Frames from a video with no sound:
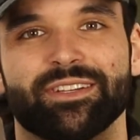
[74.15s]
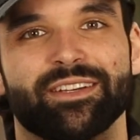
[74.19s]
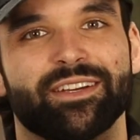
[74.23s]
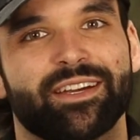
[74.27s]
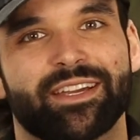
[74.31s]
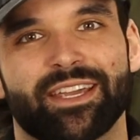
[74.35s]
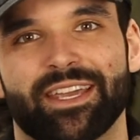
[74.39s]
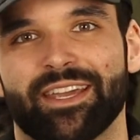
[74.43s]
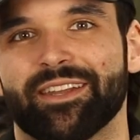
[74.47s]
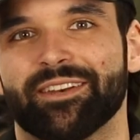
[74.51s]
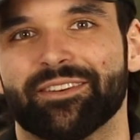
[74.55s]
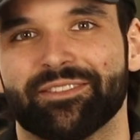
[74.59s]

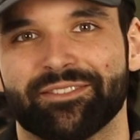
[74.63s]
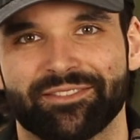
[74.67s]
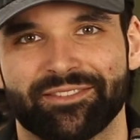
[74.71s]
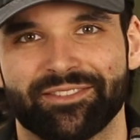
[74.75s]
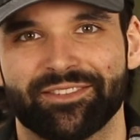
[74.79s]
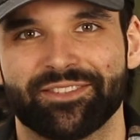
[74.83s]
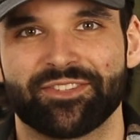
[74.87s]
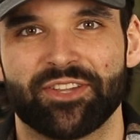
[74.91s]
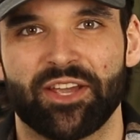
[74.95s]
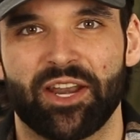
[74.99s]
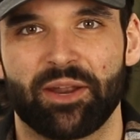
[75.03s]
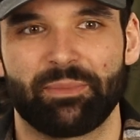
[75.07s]
Again,
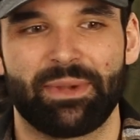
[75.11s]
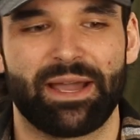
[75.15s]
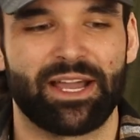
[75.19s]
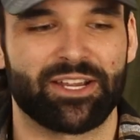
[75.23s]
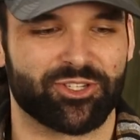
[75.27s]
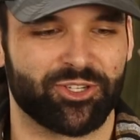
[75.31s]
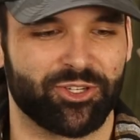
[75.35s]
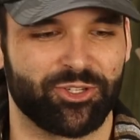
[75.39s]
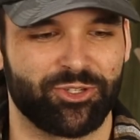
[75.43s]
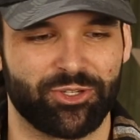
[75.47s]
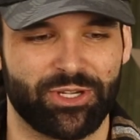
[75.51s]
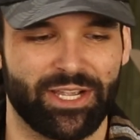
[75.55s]
it's not a
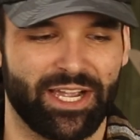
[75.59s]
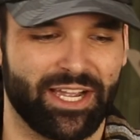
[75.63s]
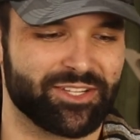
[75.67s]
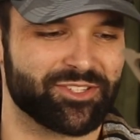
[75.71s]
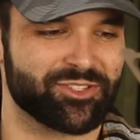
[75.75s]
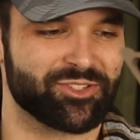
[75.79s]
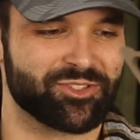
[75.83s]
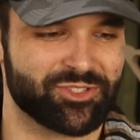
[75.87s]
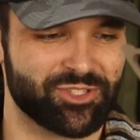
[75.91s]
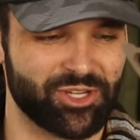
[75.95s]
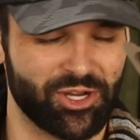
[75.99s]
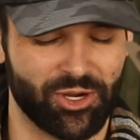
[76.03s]
bash on you
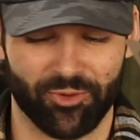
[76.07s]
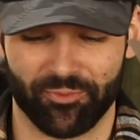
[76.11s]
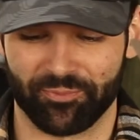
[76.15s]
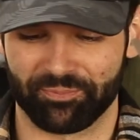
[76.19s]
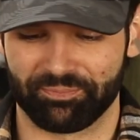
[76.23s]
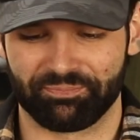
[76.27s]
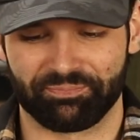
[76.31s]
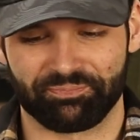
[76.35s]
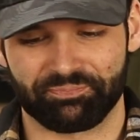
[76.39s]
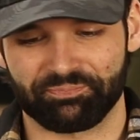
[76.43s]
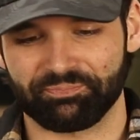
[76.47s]
guys. So